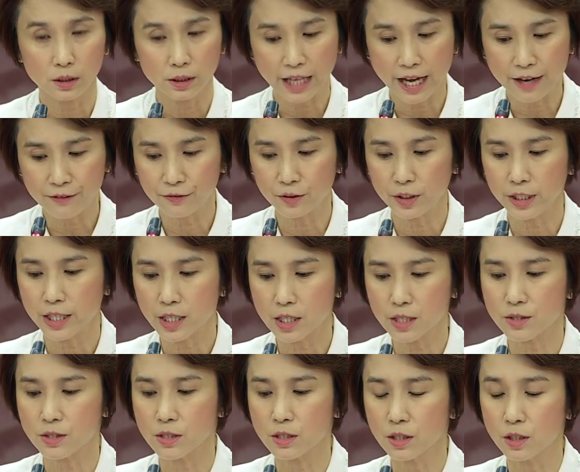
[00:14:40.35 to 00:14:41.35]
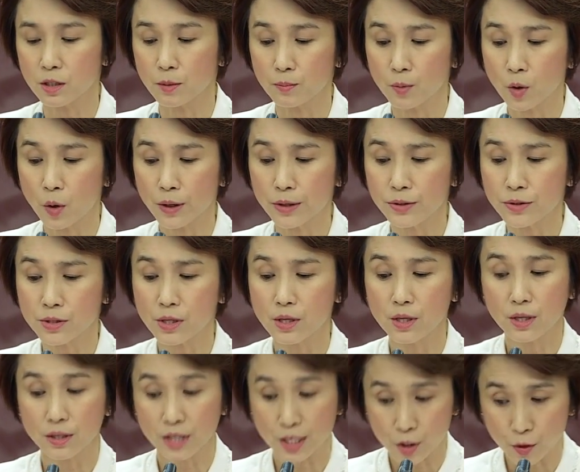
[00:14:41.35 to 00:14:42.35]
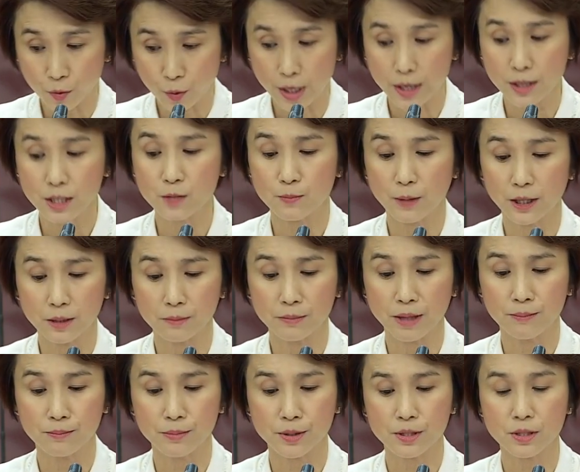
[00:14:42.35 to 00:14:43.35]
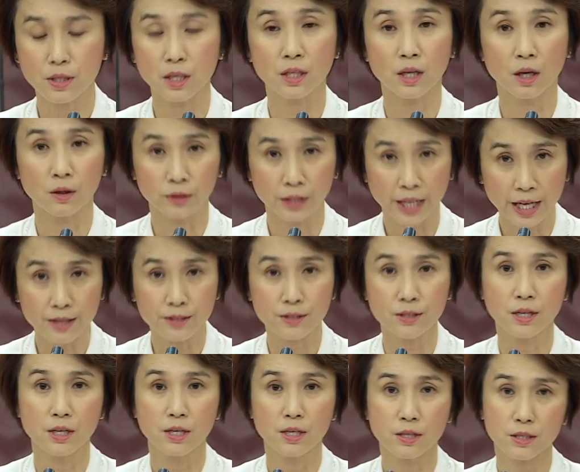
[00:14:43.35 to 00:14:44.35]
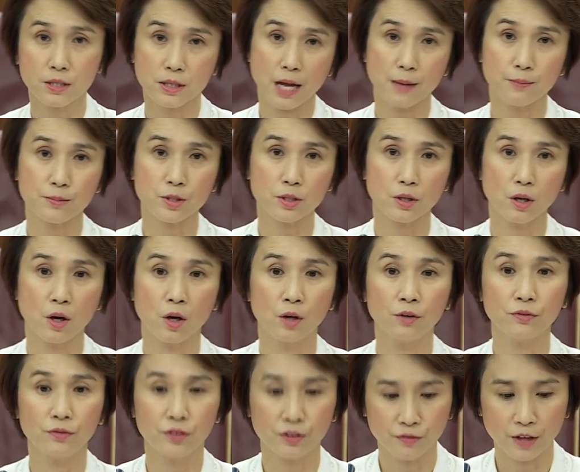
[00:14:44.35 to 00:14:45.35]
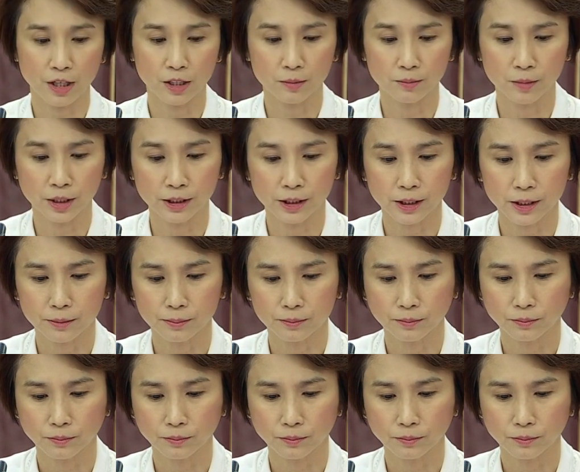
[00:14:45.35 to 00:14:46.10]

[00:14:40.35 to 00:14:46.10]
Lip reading: carefully consider the points that's raised by the members in our next steps of development.